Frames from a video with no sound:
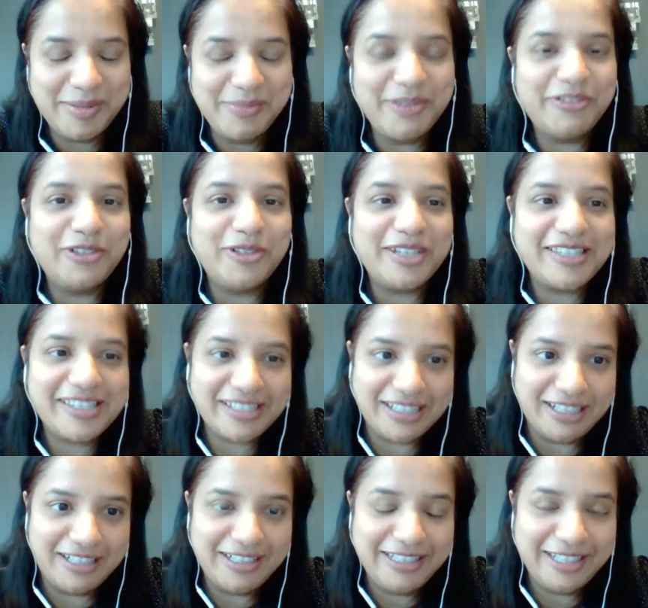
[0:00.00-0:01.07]
Before I
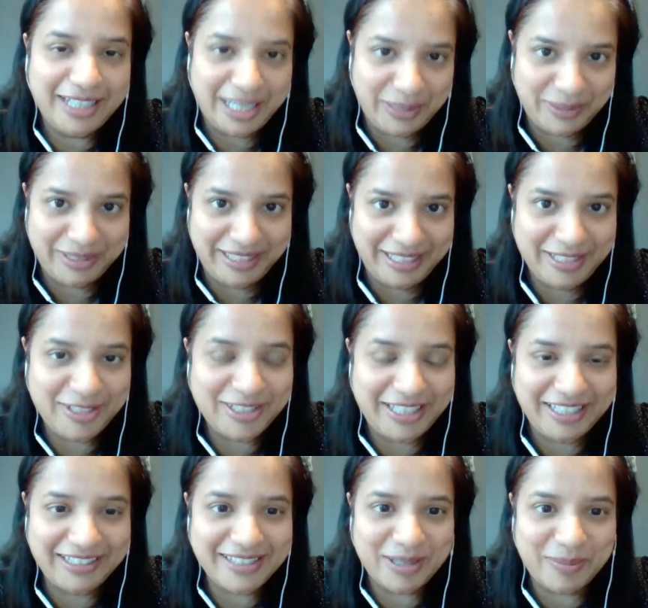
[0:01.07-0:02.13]
start, I would like to
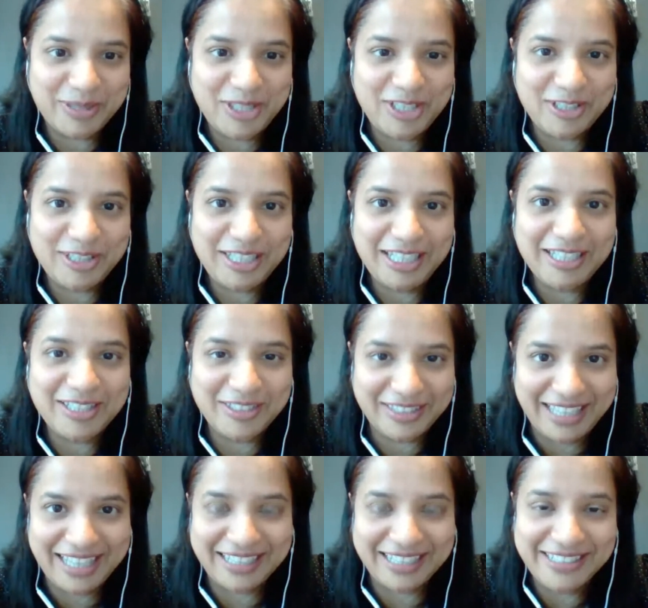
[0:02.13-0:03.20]
take this opportunity to
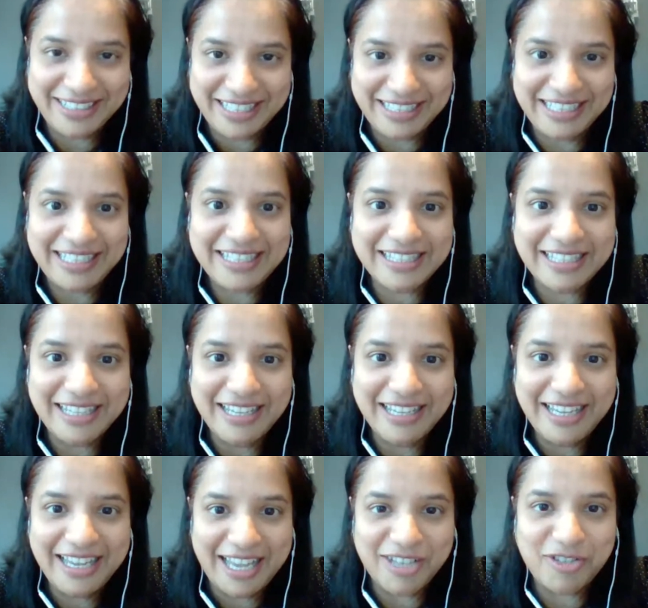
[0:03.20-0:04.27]
thank Dennis,
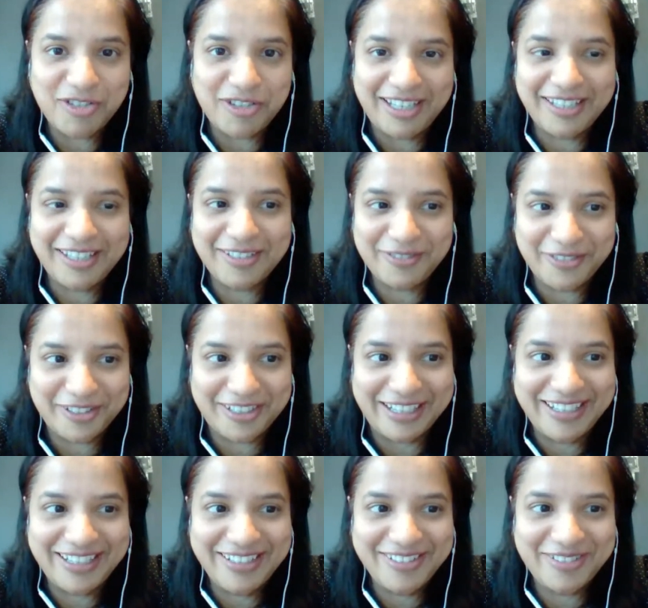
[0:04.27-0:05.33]
Andre, and
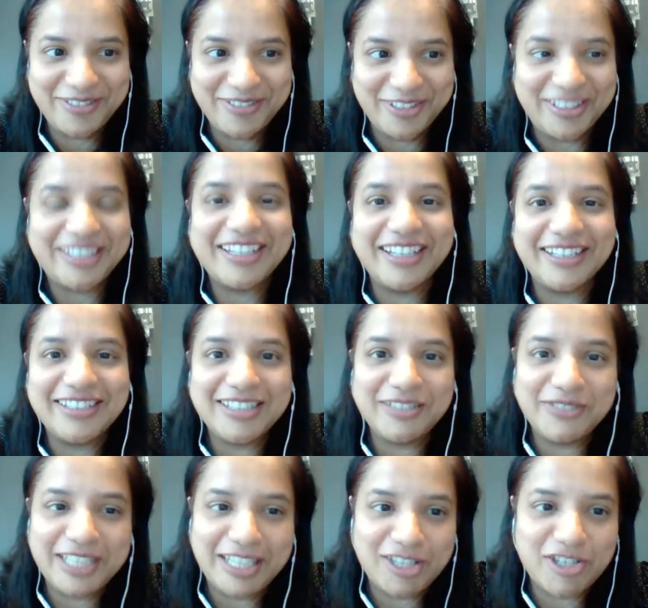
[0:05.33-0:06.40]
Farai for their kind
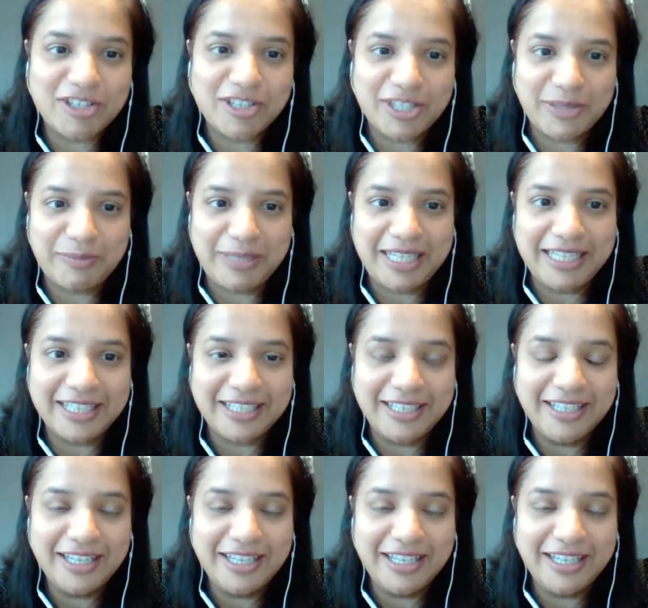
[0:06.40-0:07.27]
invitation to speak,